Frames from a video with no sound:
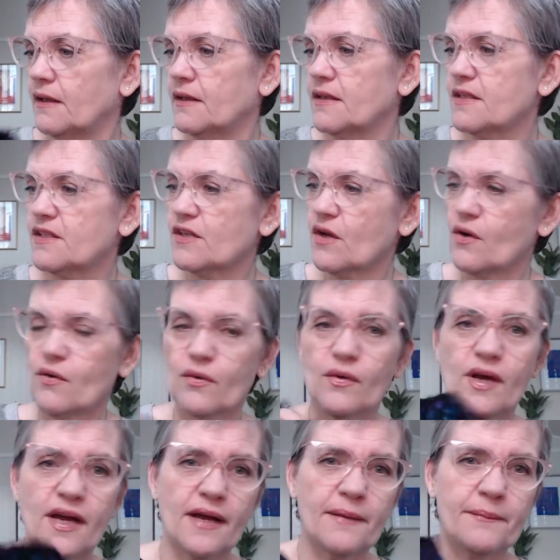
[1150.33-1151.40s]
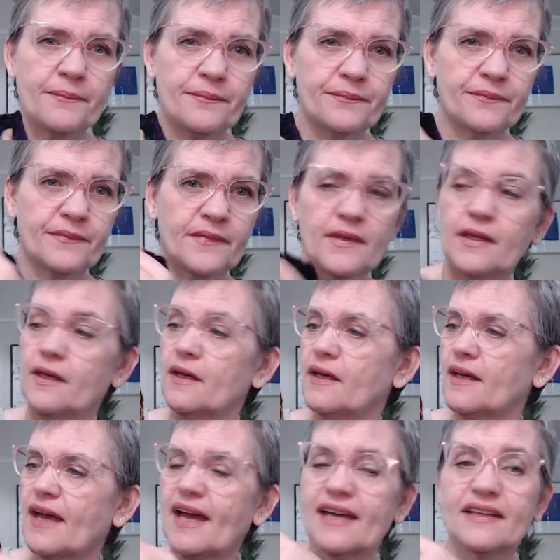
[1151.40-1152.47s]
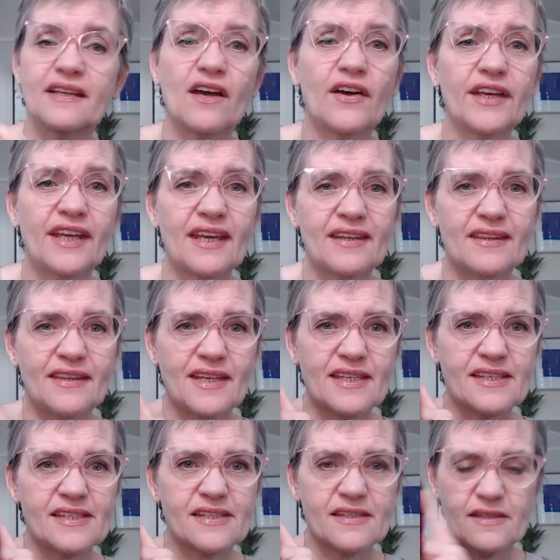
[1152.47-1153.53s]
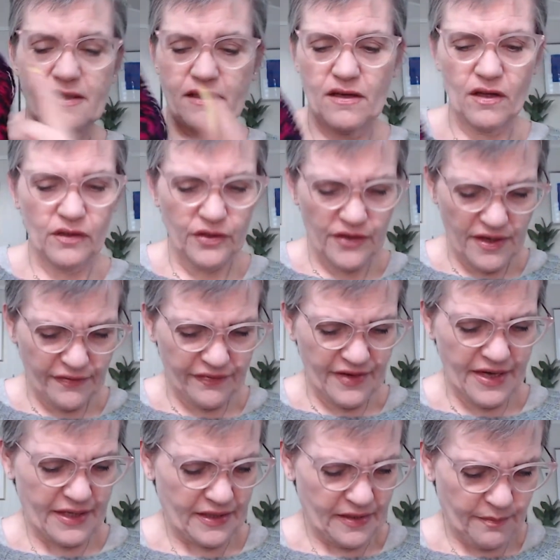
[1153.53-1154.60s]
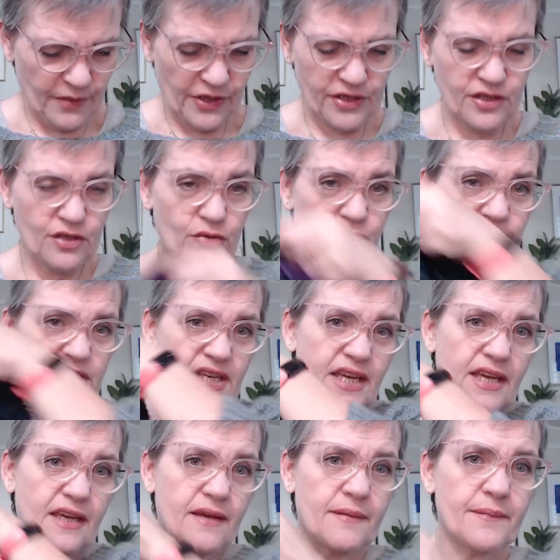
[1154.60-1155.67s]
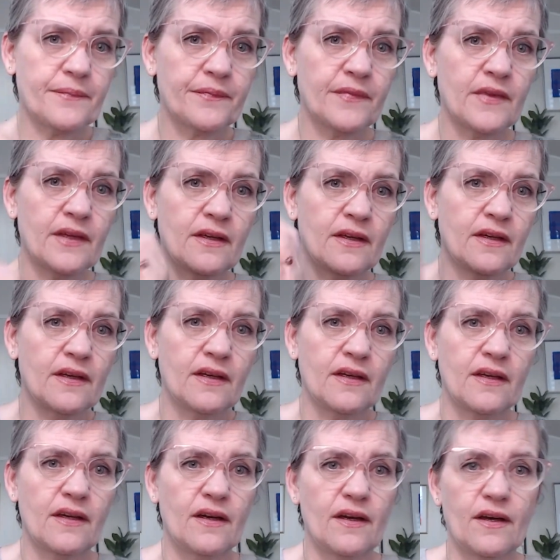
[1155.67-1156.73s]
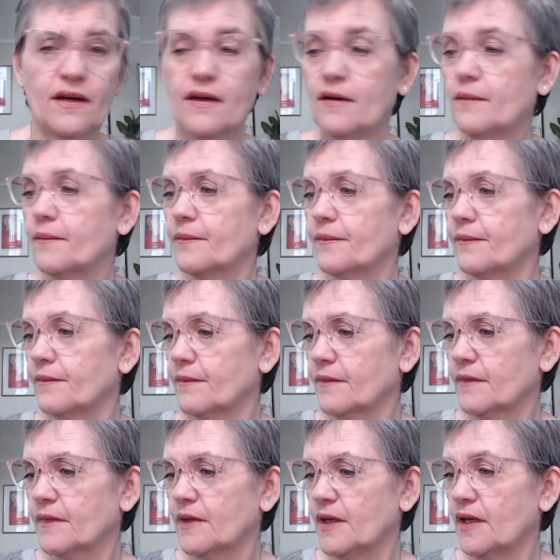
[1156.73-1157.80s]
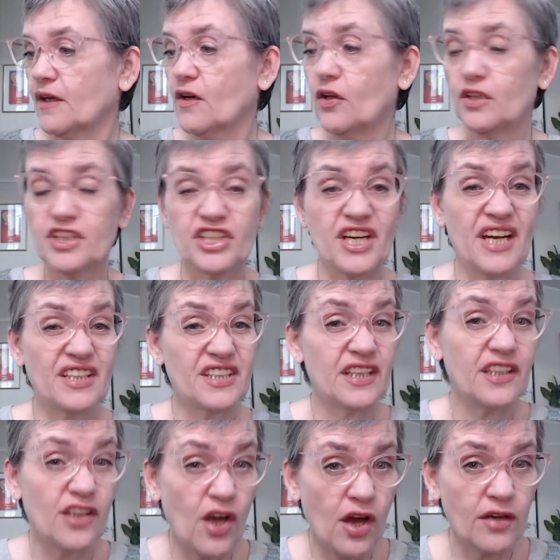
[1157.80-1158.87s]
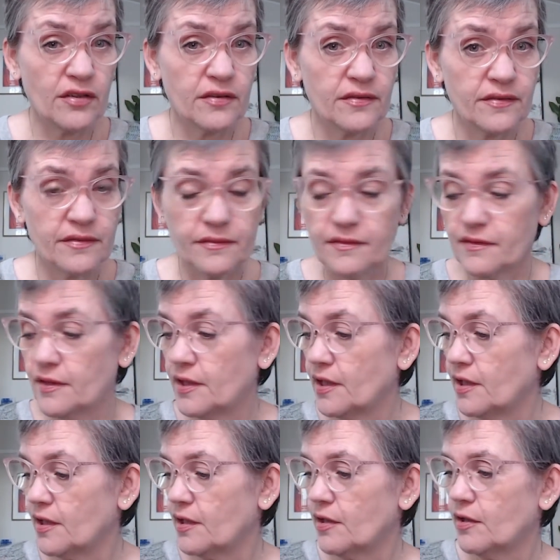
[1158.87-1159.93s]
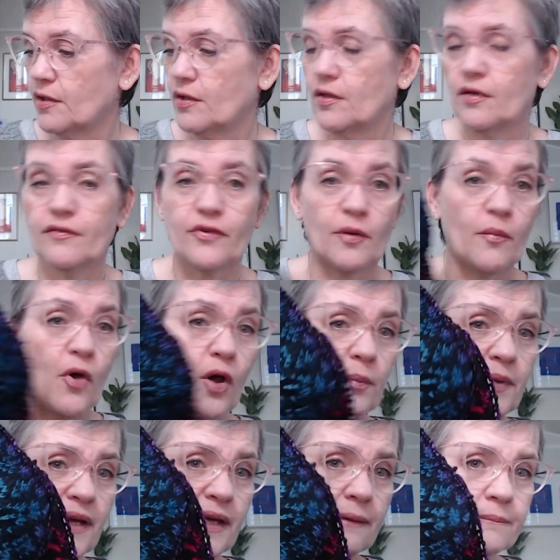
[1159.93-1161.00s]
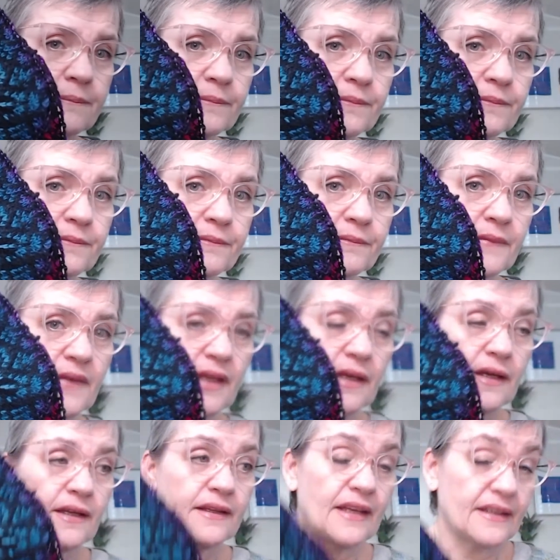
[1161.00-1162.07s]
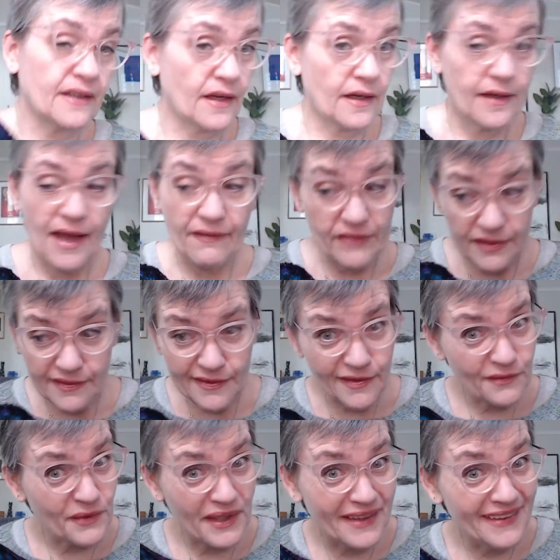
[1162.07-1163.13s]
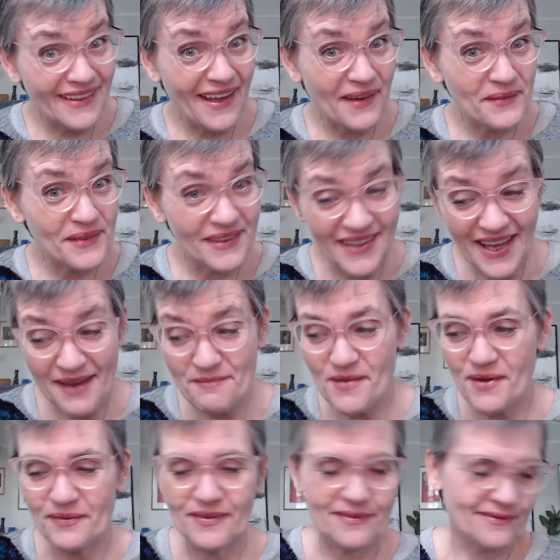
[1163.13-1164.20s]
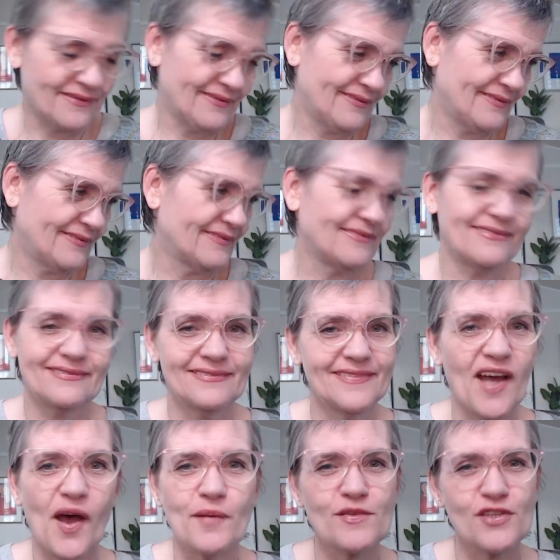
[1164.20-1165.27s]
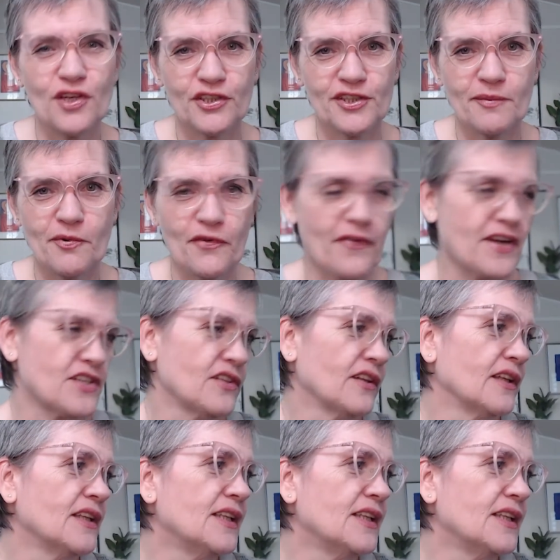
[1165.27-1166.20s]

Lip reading: So, and I get this color effect by using color changing yarn from Hobby that I haven't written down the name of. I'm such a professional.